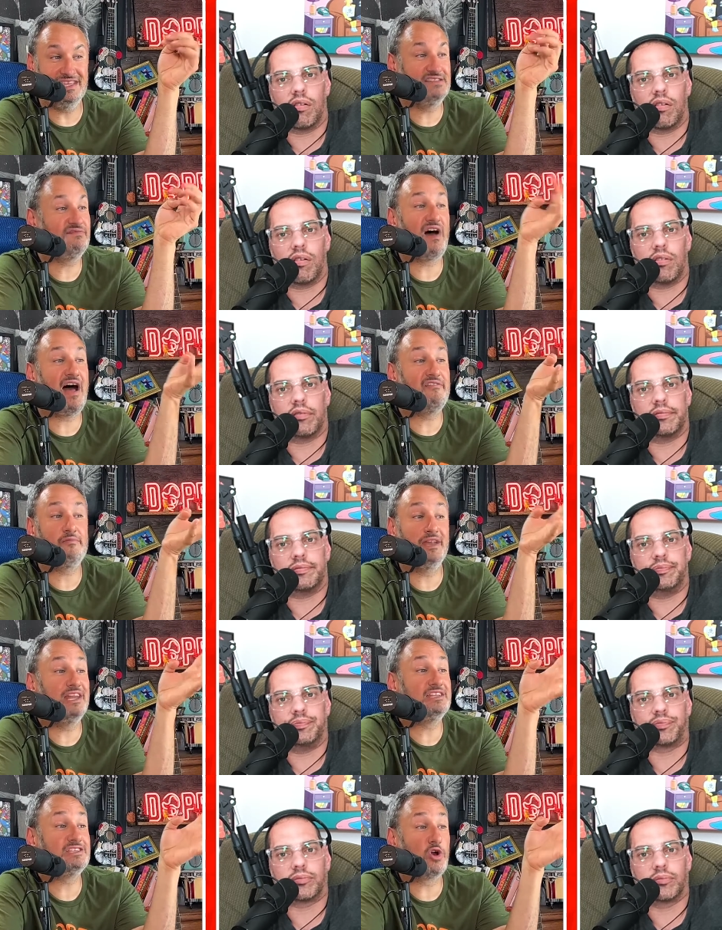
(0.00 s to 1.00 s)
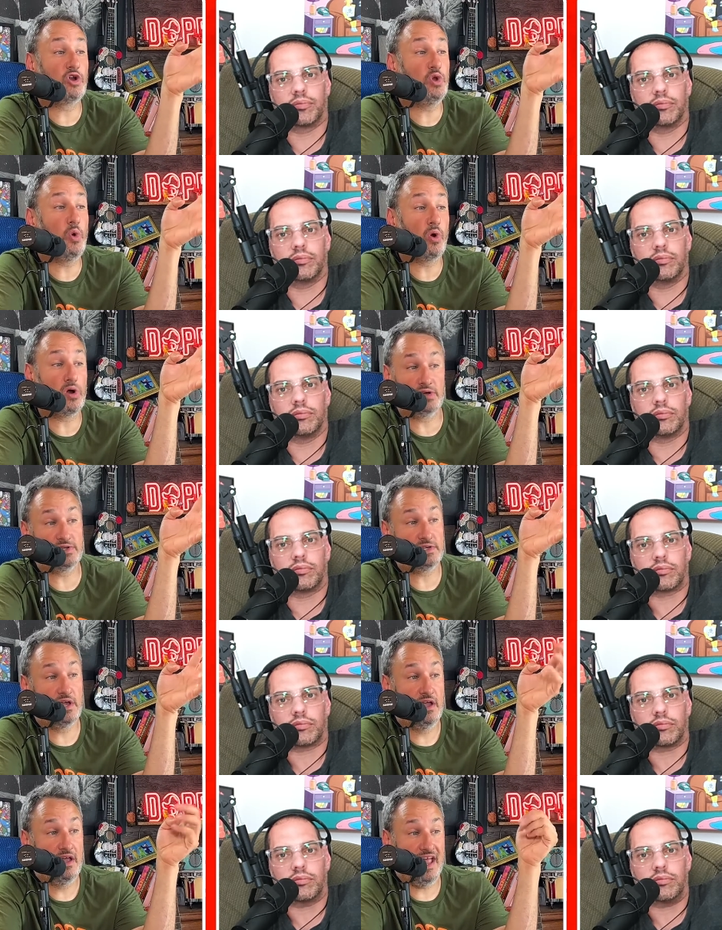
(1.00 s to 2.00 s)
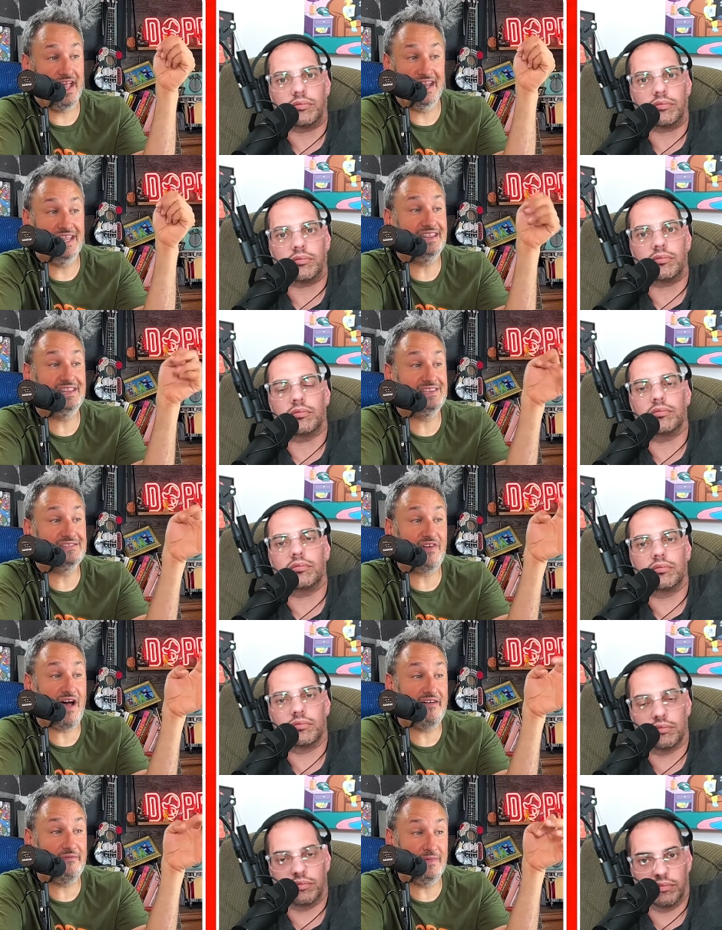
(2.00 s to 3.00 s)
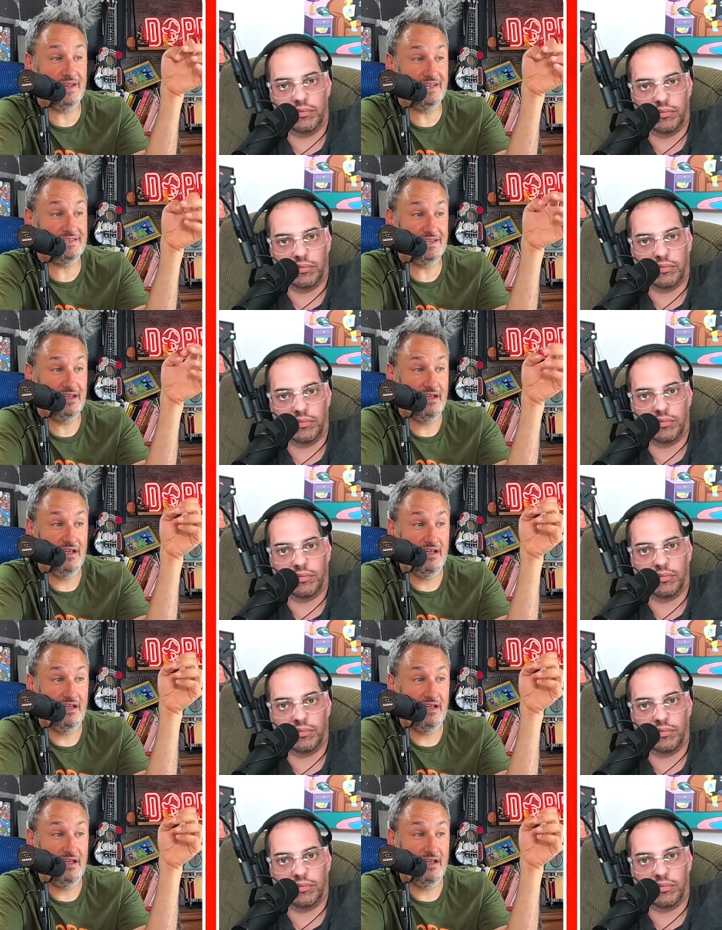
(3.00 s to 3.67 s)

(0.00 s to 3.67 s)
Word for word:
Speaker 1: these 5 minutes are yours. And in these 5 minutes